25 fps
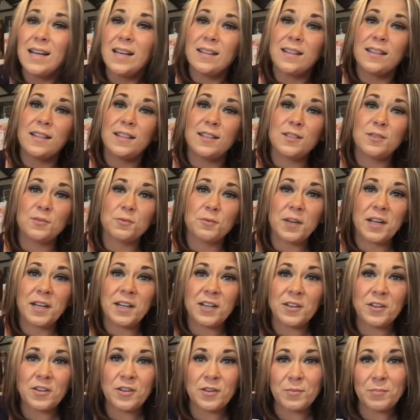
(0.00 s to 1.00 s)
This
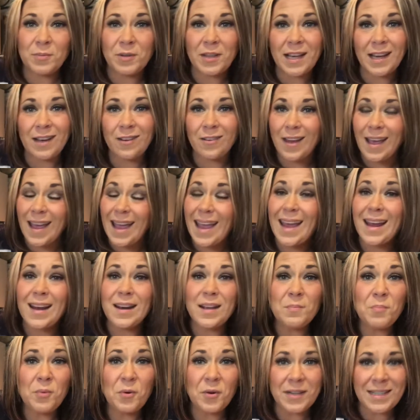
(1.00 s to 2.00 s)
reading could play out at
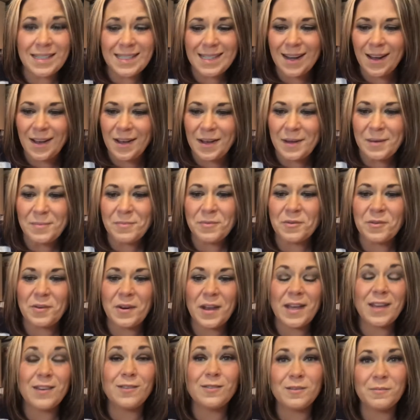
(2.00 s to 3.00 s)
any point in time
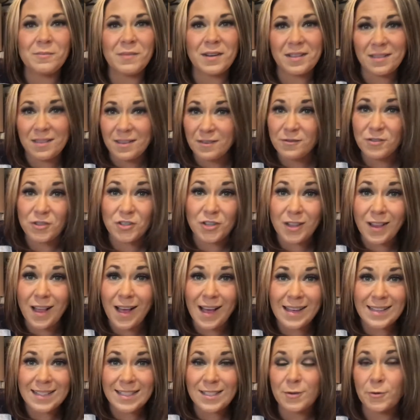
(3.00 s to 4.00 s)
throughout the month of
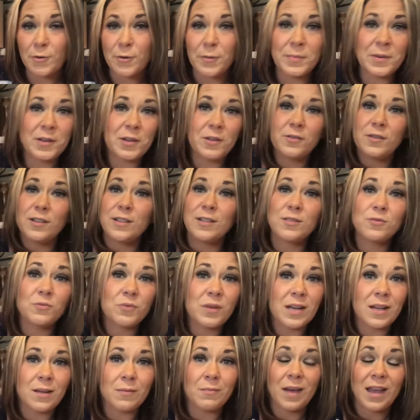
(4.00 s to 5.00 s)
July. Scorpio, this
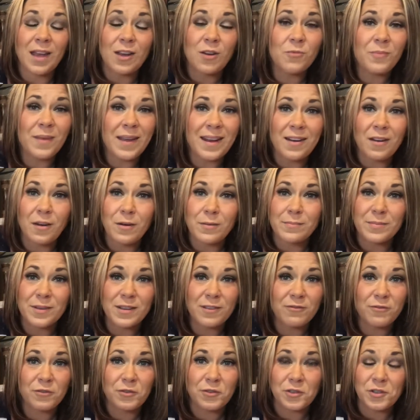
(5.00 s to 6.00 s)
reading may or may not
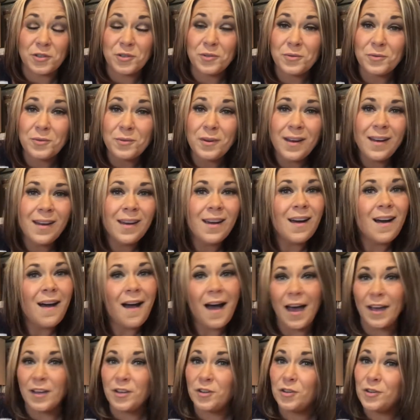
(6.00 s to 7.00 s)
be for you.
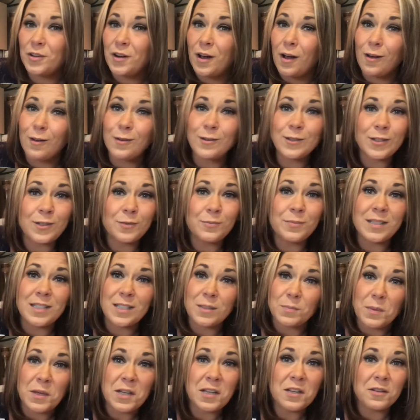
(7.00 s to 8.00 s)
I could also be
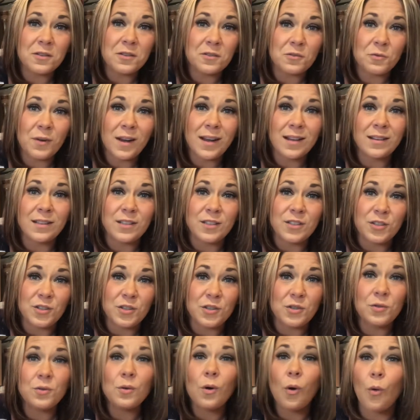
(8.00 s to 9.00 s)
speaking directly to
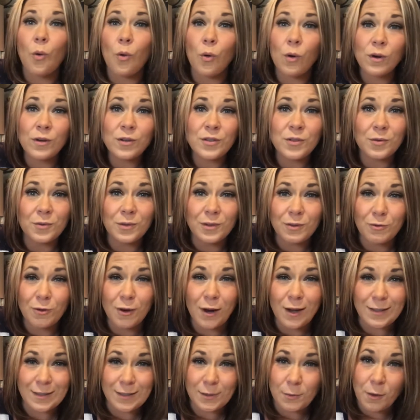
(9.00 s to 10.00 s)
you or to a
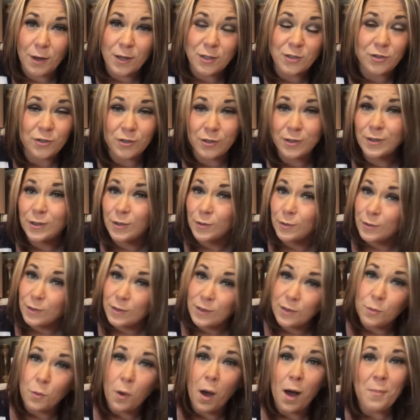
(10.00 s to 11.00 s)
cross watcher. So
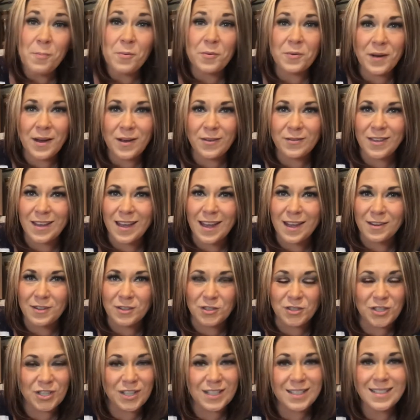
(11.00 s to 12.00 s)
swap around the
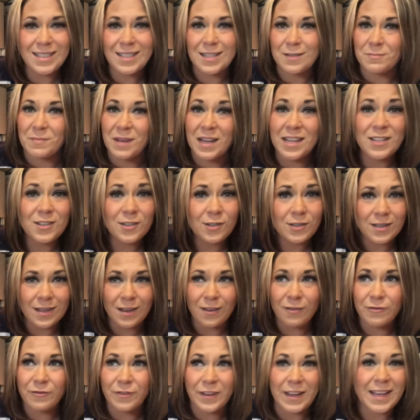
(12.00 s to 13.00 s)
energies to make
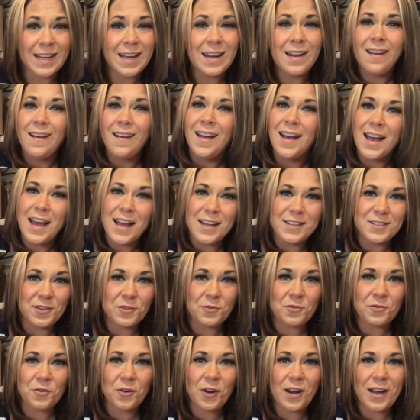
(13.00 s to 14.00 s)
yourself fit and
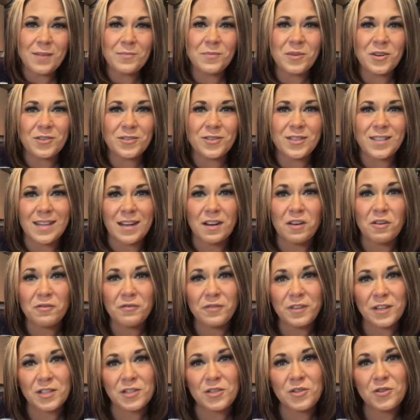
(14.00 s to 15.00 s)
don't cram yourself
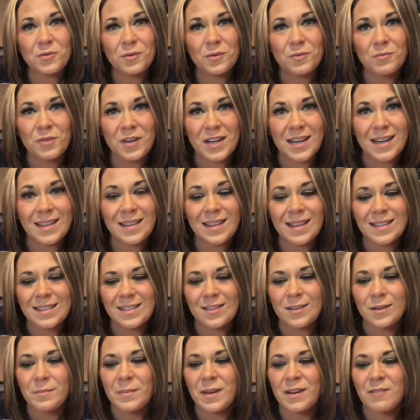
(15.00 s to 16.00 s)
into a reading that's
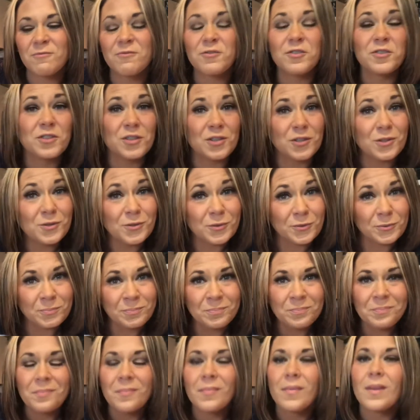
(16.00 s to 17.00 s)
not meant for you.
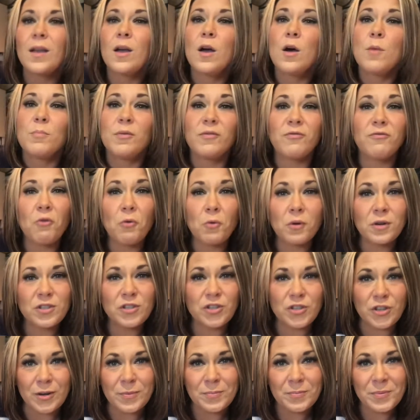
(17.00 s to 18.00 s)
Before
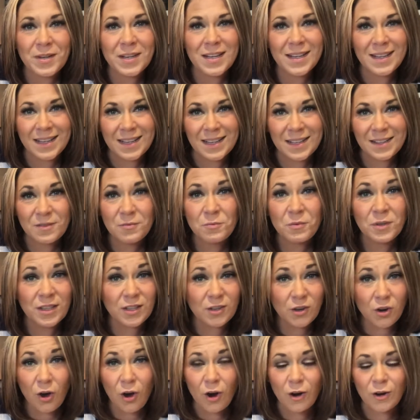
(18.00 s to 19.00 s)
jumping in with the
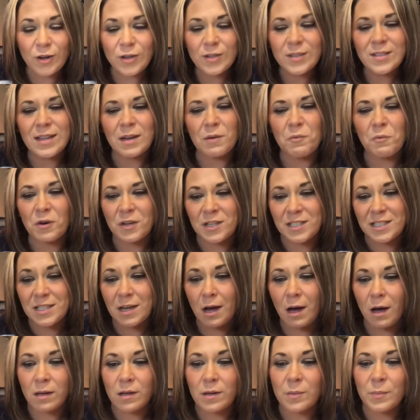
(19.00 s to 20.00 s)
cards, I want to
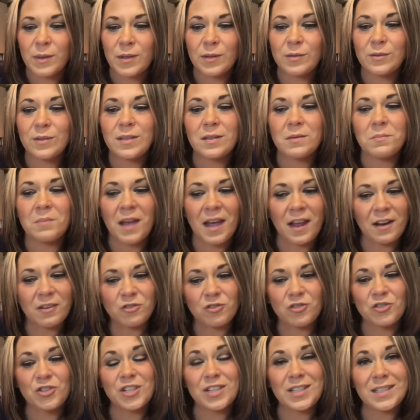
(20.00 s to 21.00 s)
talk about some
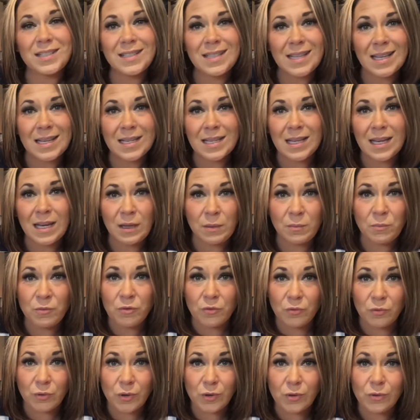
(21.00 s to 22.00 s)
energies that came
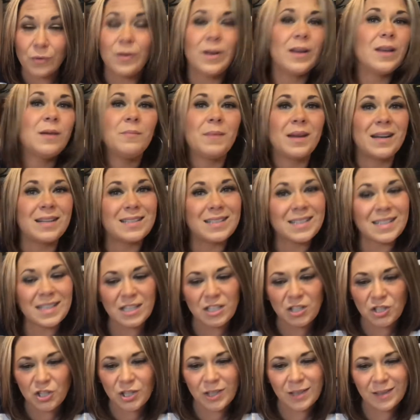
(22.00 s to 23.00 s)
through in
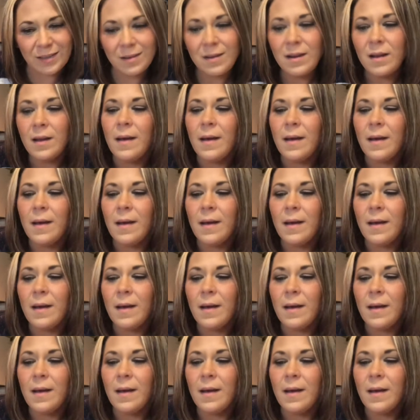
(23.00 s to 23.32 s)
meditation.